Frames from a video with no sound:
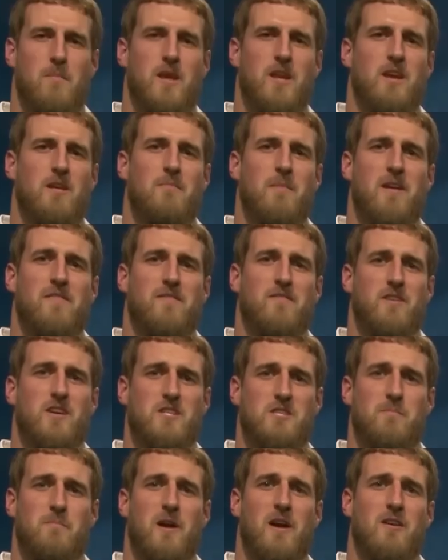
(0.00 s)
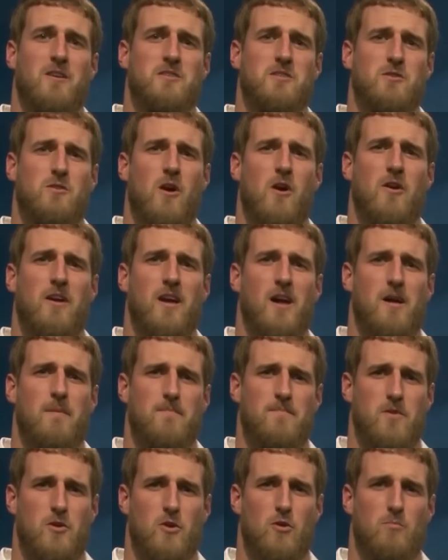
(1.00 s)
Many of my friends' parents growing
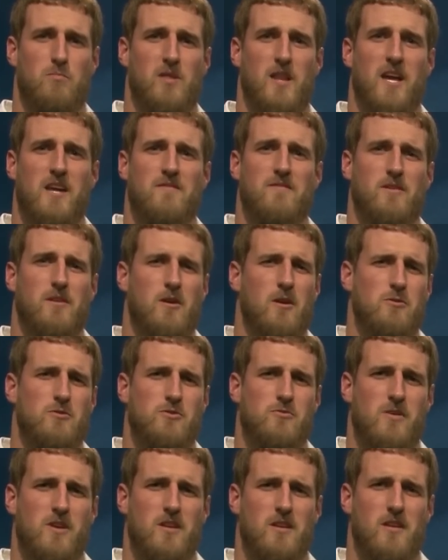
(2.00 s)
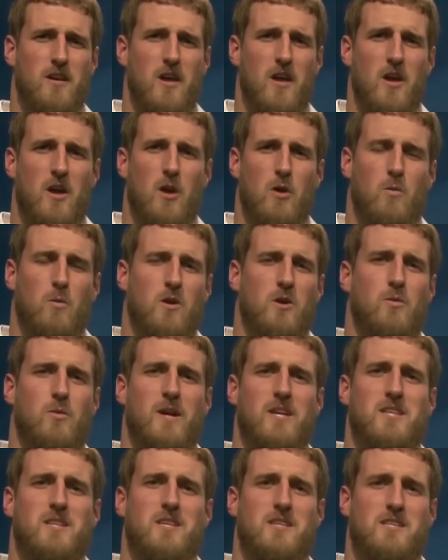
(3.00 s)
up who played for Coach Reed were
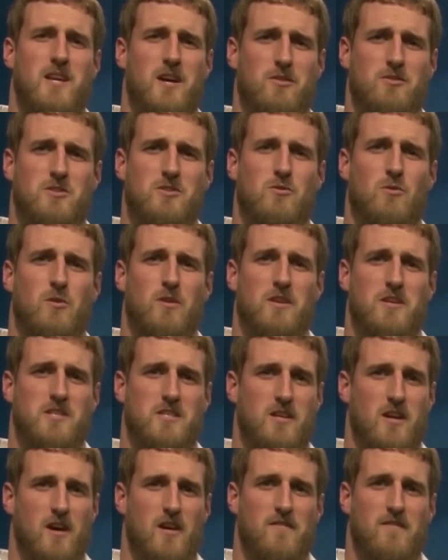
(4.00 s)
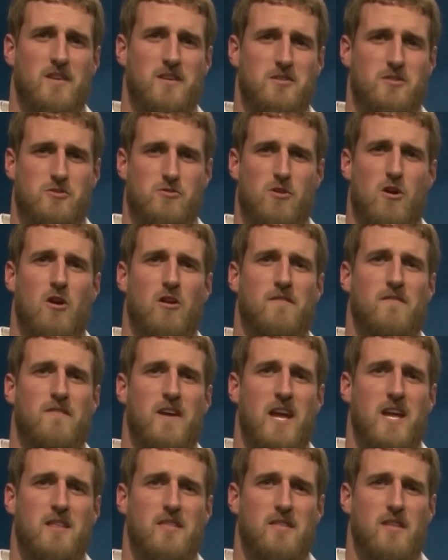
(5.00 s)
quick to tell stories of his strong
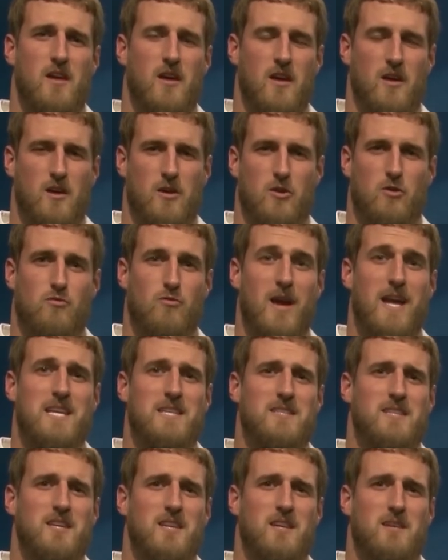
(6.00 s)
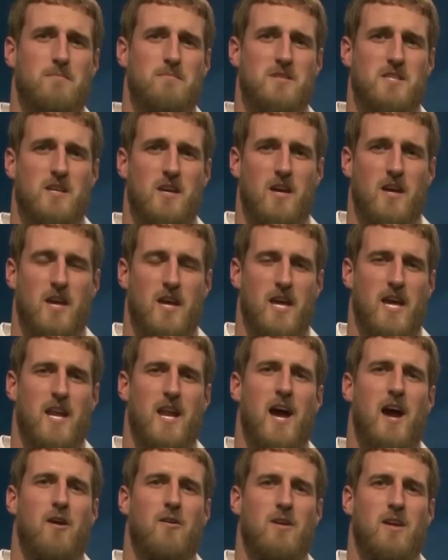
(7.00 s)
faith, great teams,
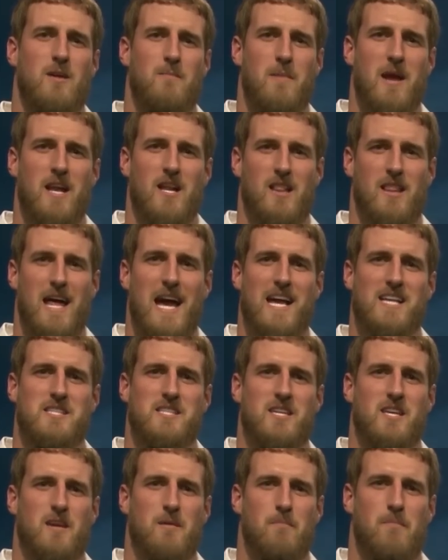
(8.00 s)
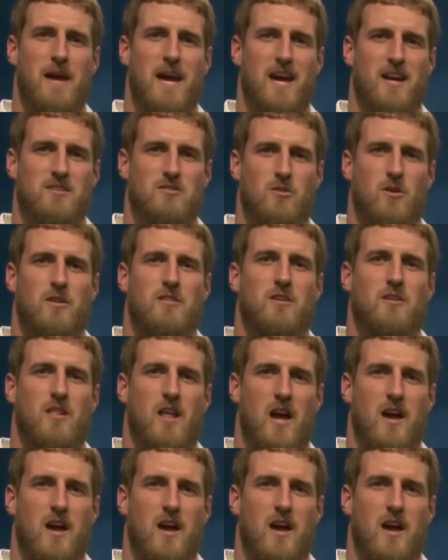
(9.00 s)
and how he made a lasting impact on their